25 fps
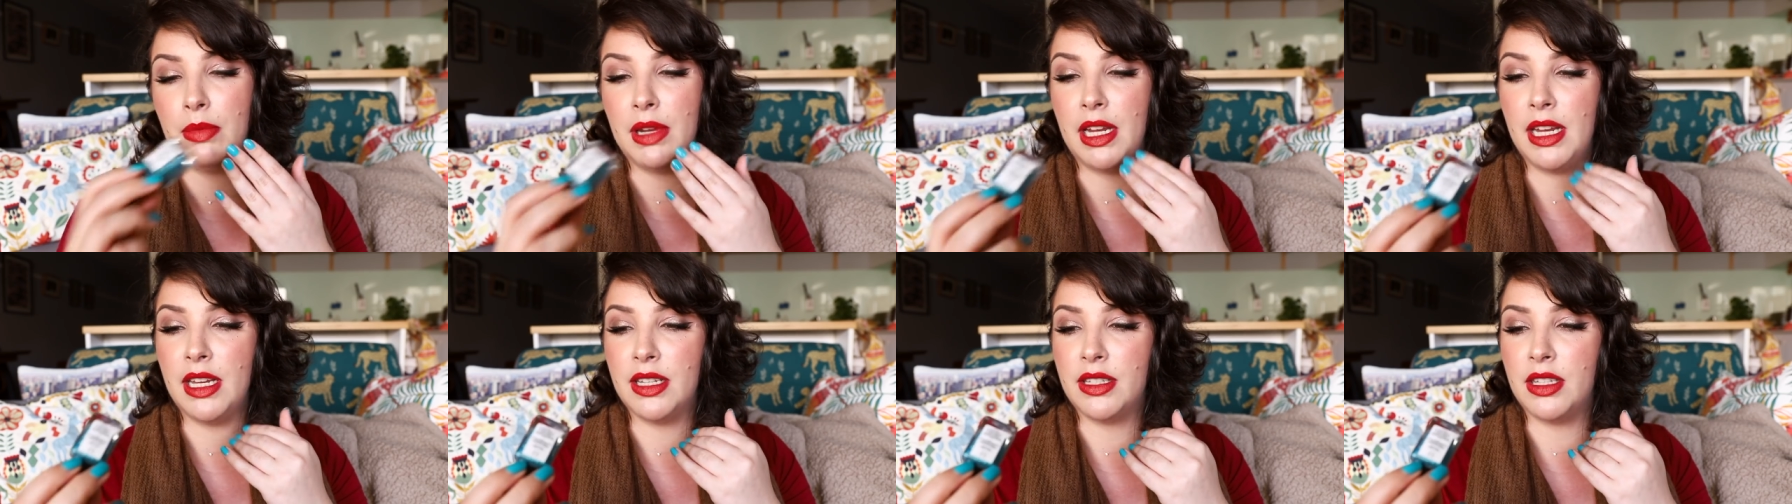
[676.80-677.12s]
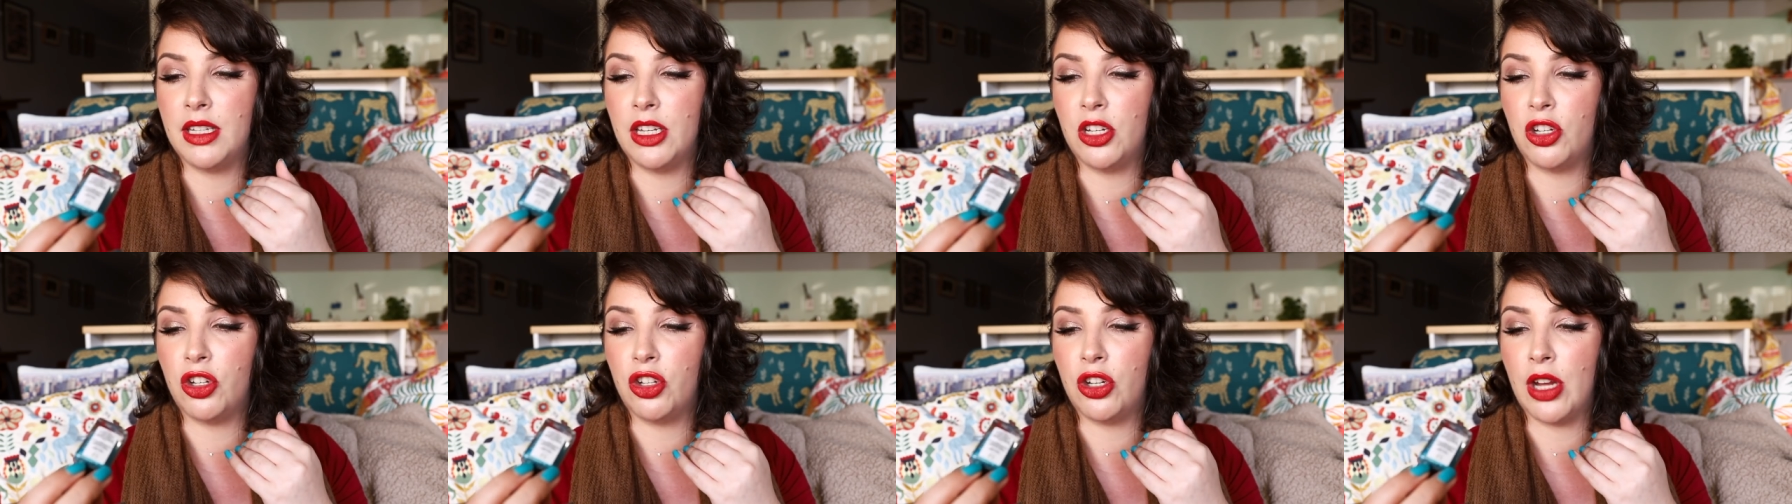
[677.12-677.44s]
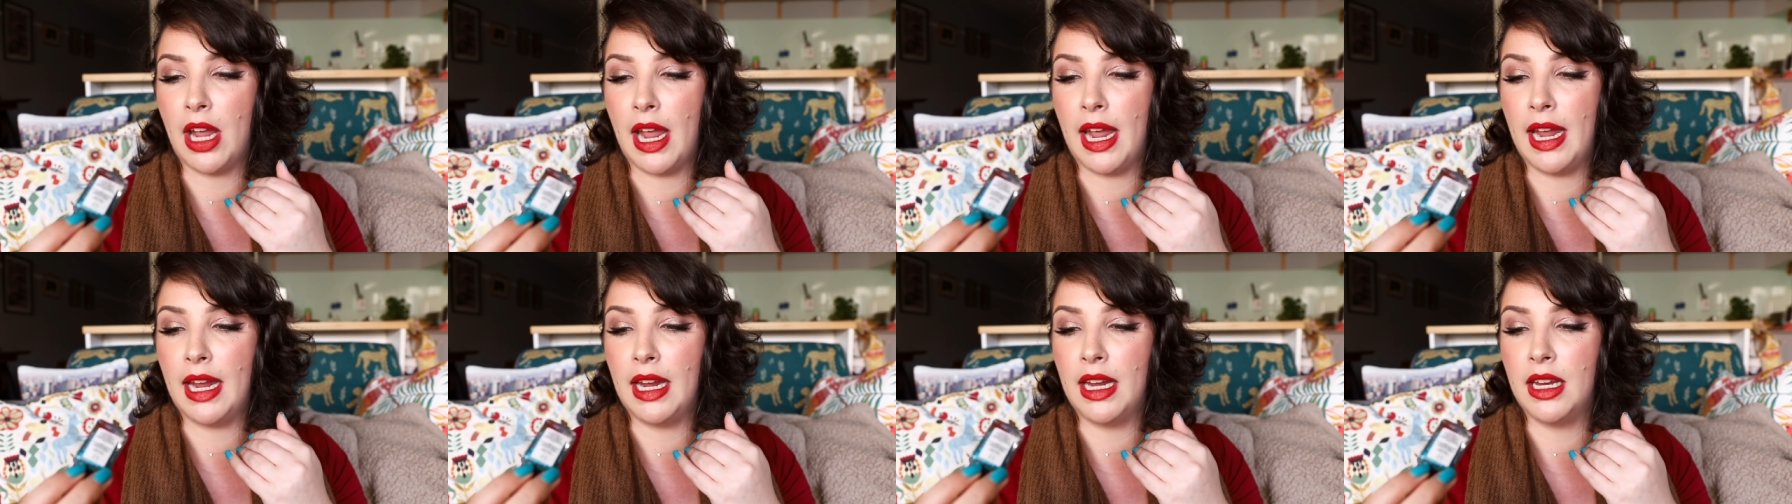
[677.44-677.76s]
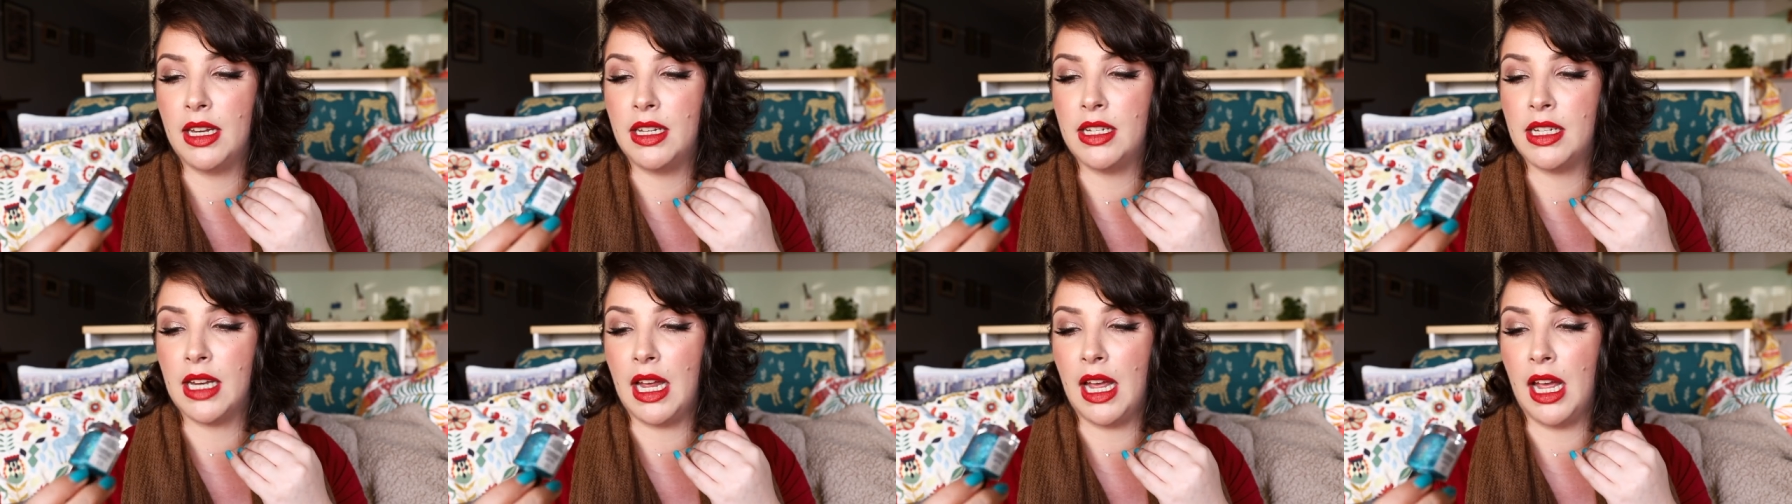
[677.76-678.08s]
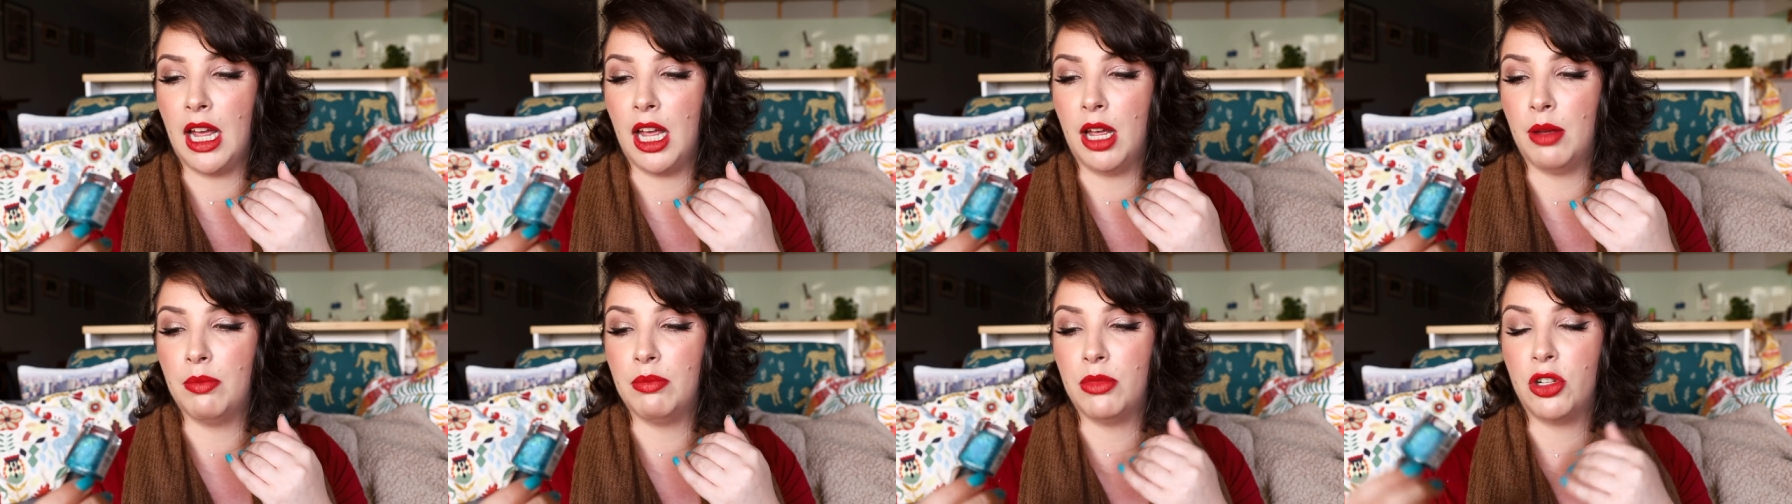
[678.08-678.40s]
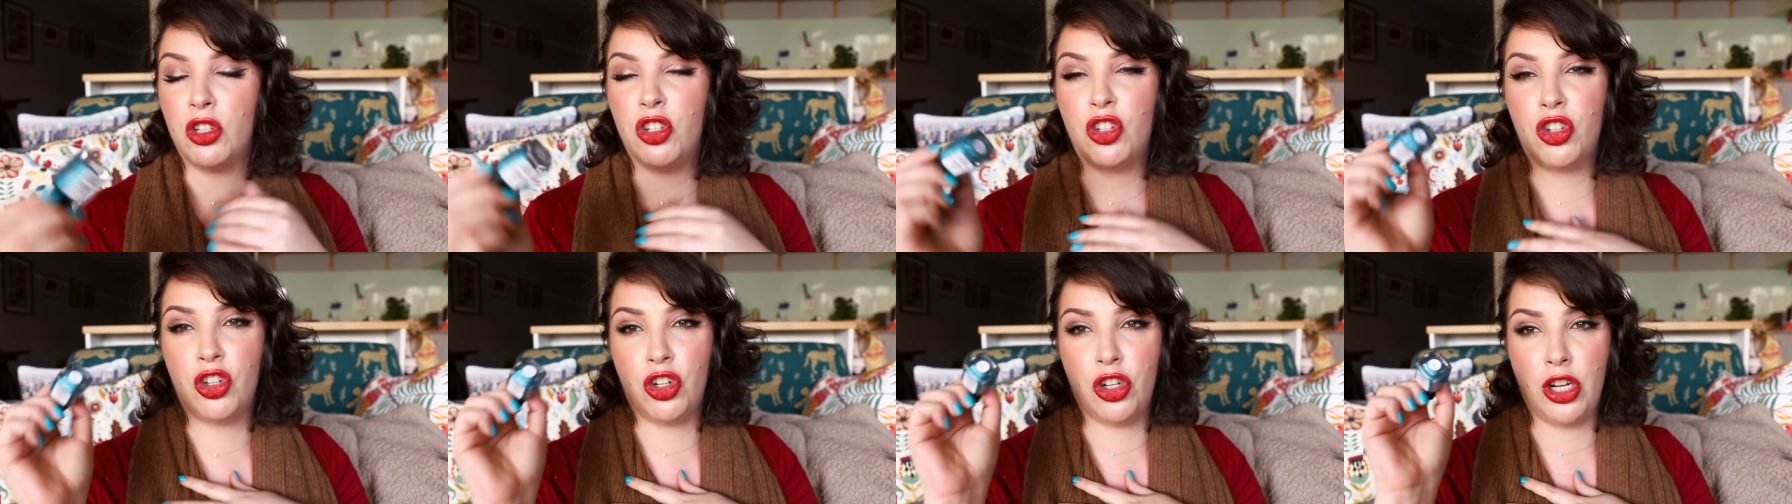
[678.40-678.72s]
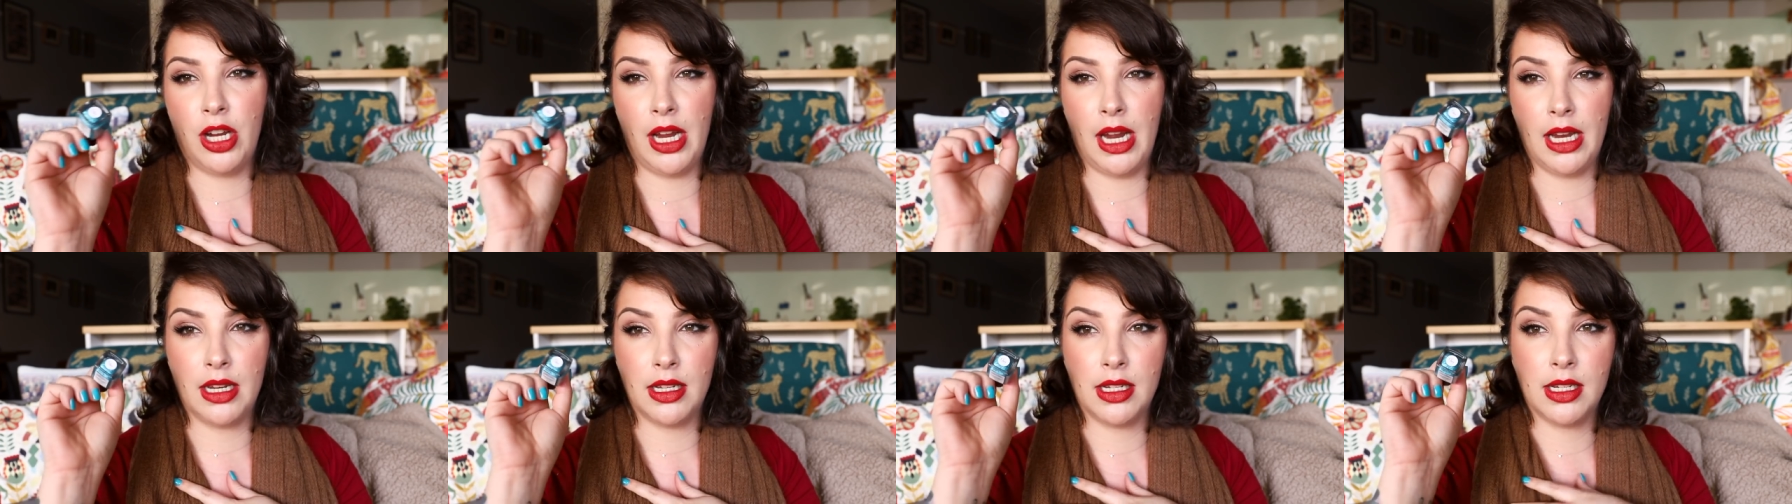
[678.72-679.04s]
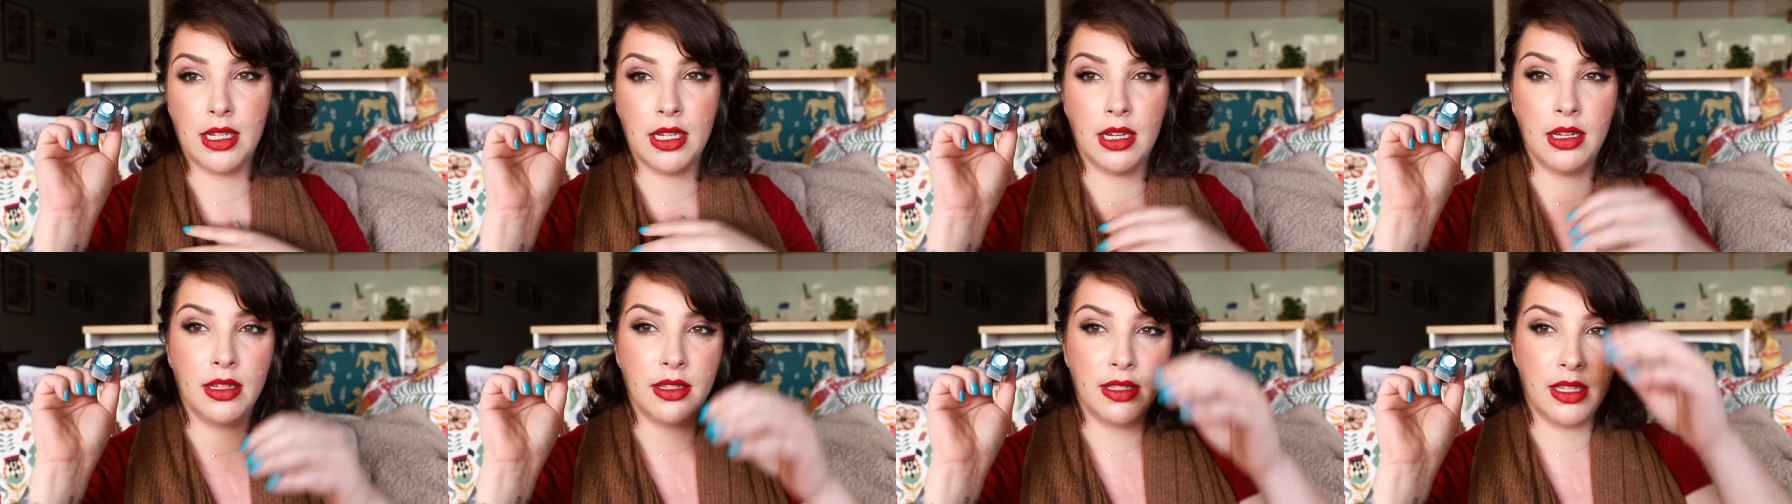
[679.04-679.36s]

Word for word: is this shade Chet.